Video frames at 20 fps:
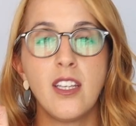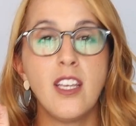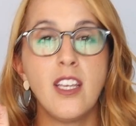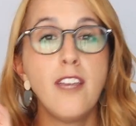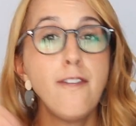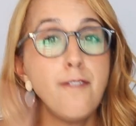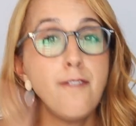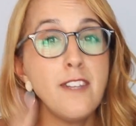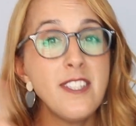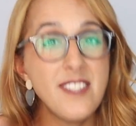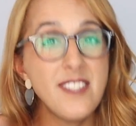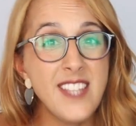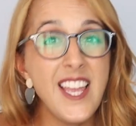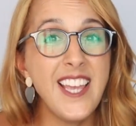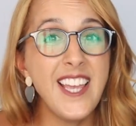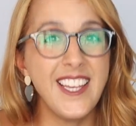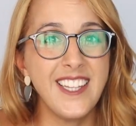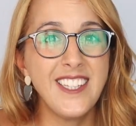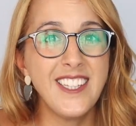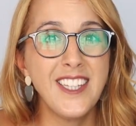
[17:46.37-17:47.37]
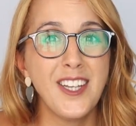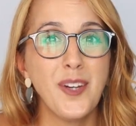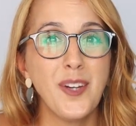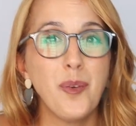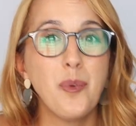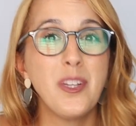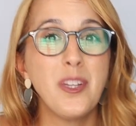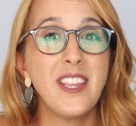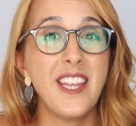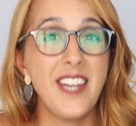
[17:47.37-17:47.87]
if we say it
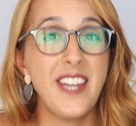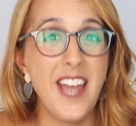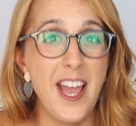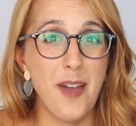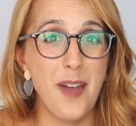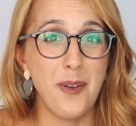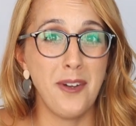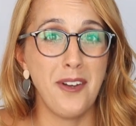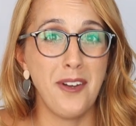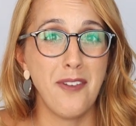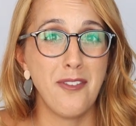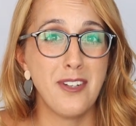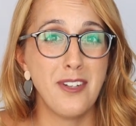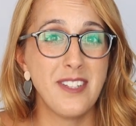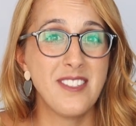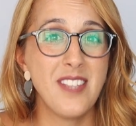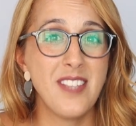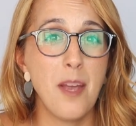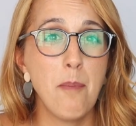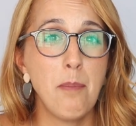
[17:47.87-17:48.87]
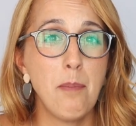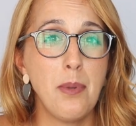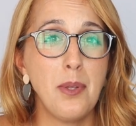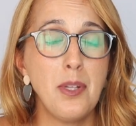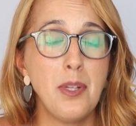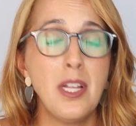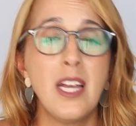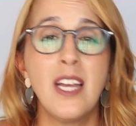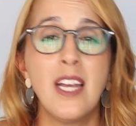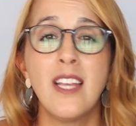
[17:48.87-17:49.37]
with a noun. For
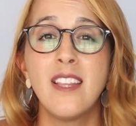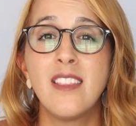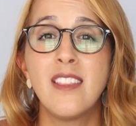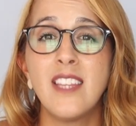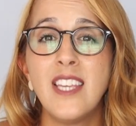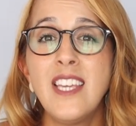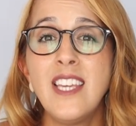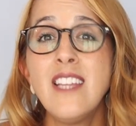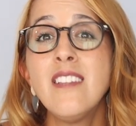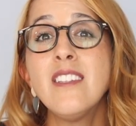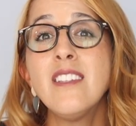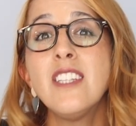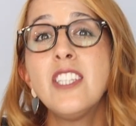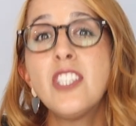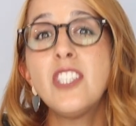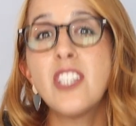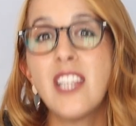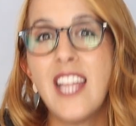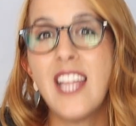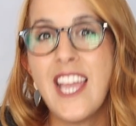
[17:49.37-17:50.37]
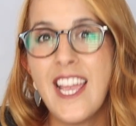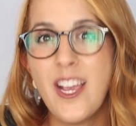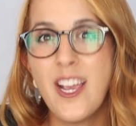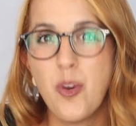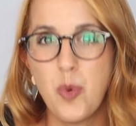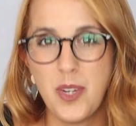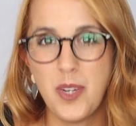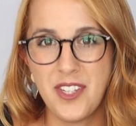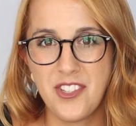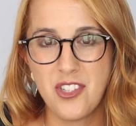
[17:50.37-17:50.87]
example, the English
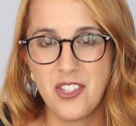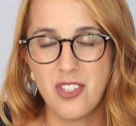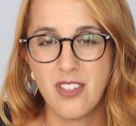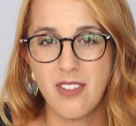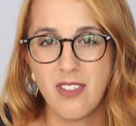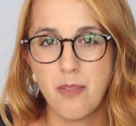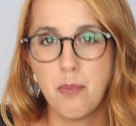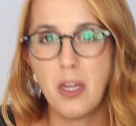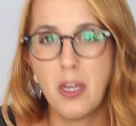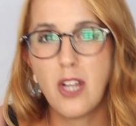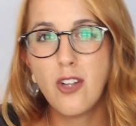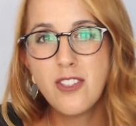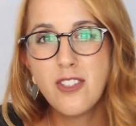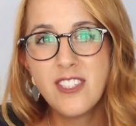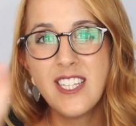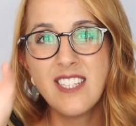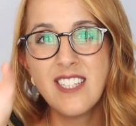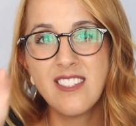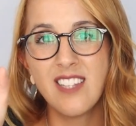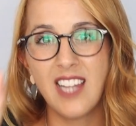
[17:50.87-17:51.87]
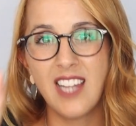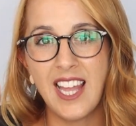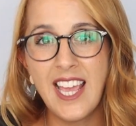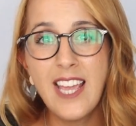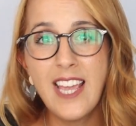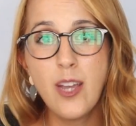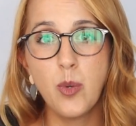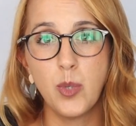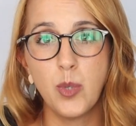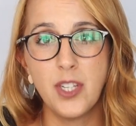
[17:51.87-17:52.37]
language. Because there's
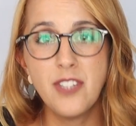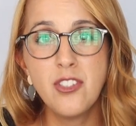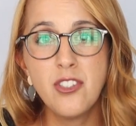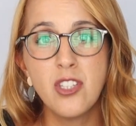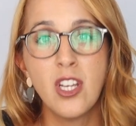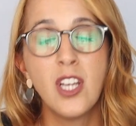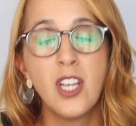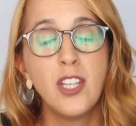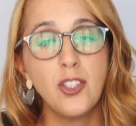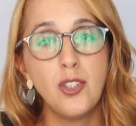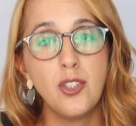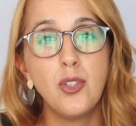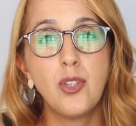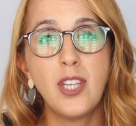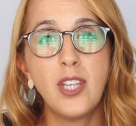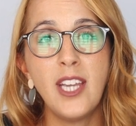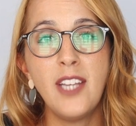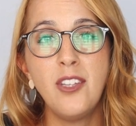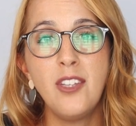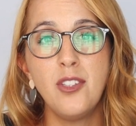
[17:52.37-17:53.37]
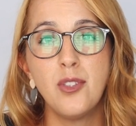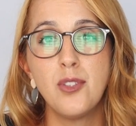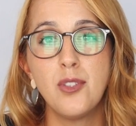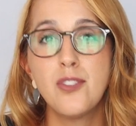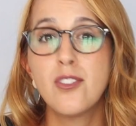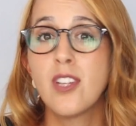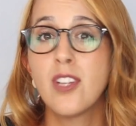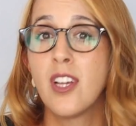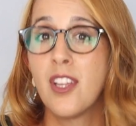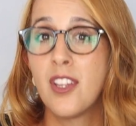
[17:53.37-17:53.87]
language, you can
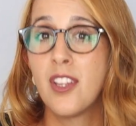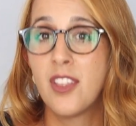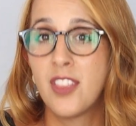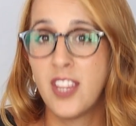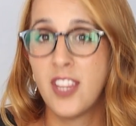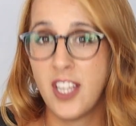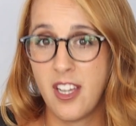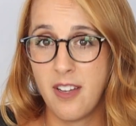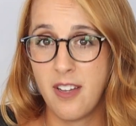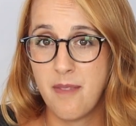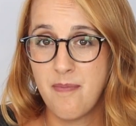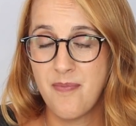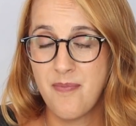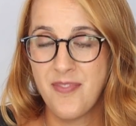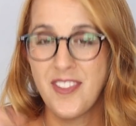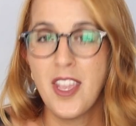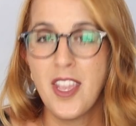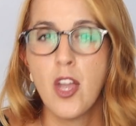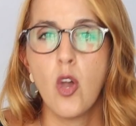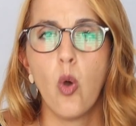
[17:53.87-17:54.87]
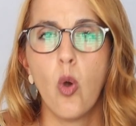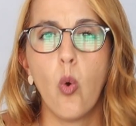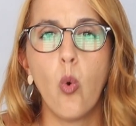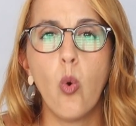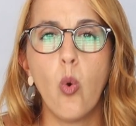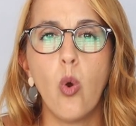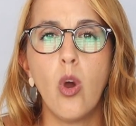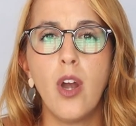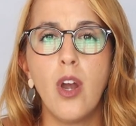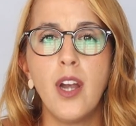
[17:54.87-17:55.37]
use the.
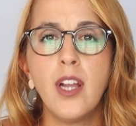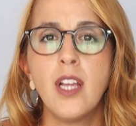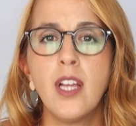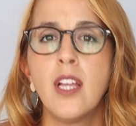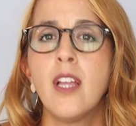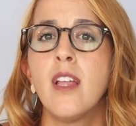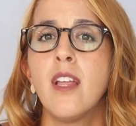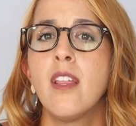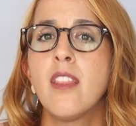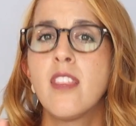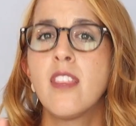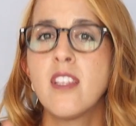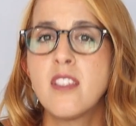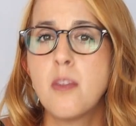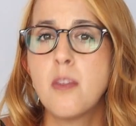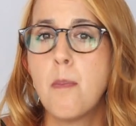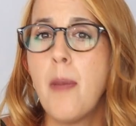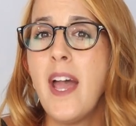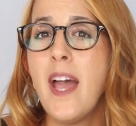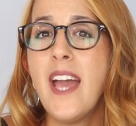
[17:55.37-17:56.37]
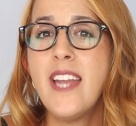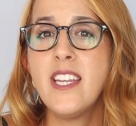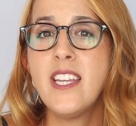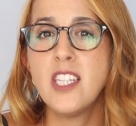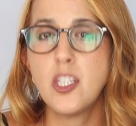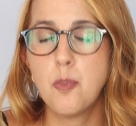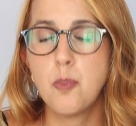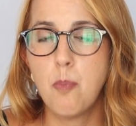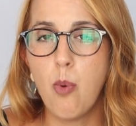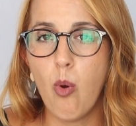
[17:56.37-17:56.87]
Or the
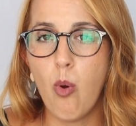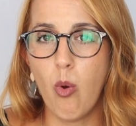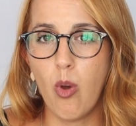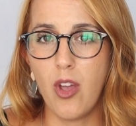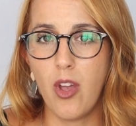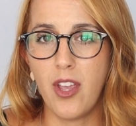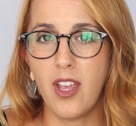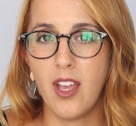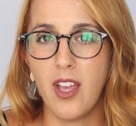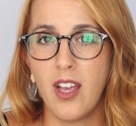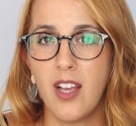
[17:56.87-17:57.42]
Spanish boy.